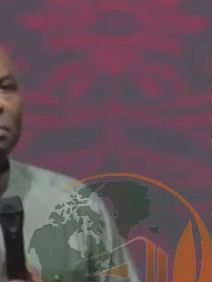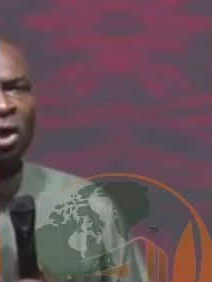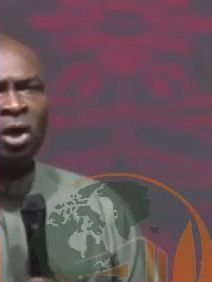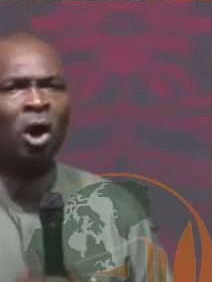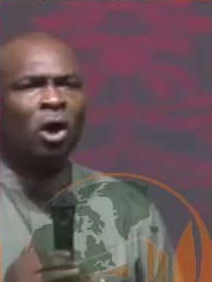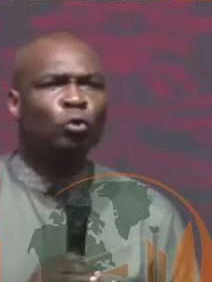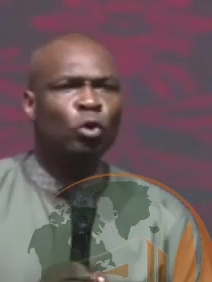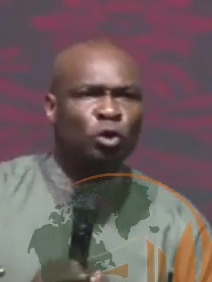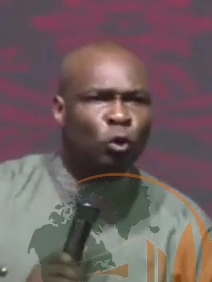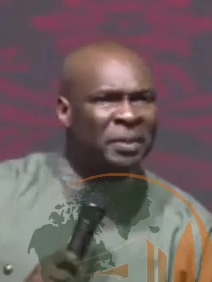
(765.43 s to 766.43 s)
Lord,
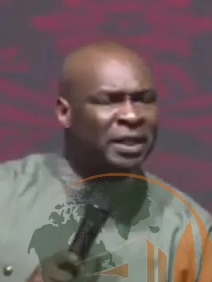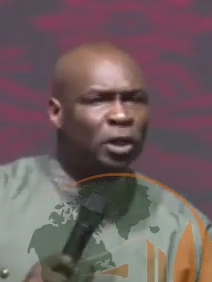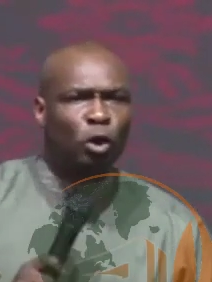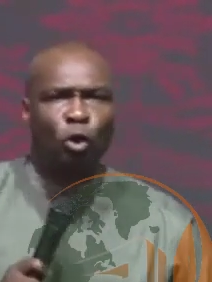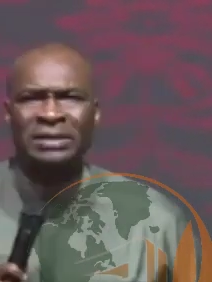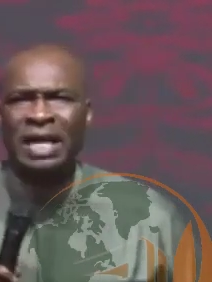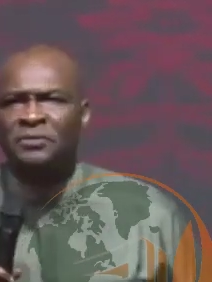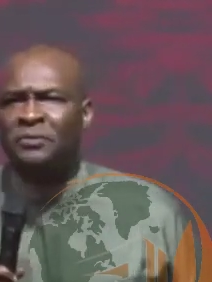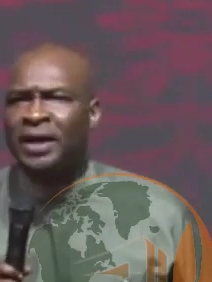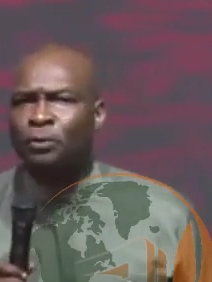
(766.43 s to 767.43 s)
who should be the
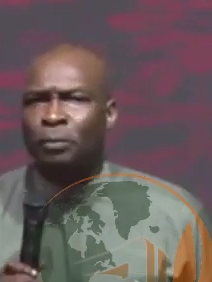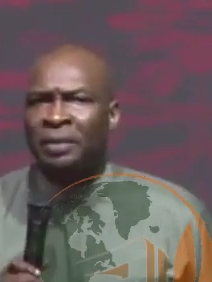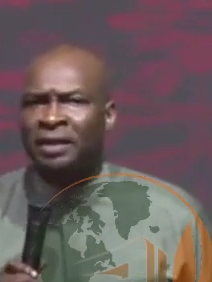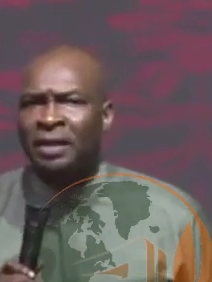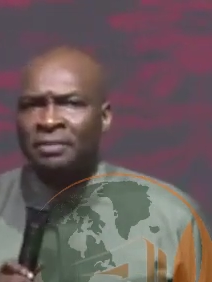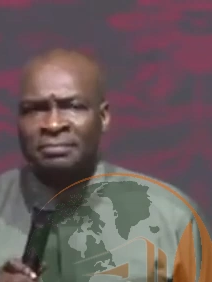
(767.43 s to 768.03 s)
closest friend to me?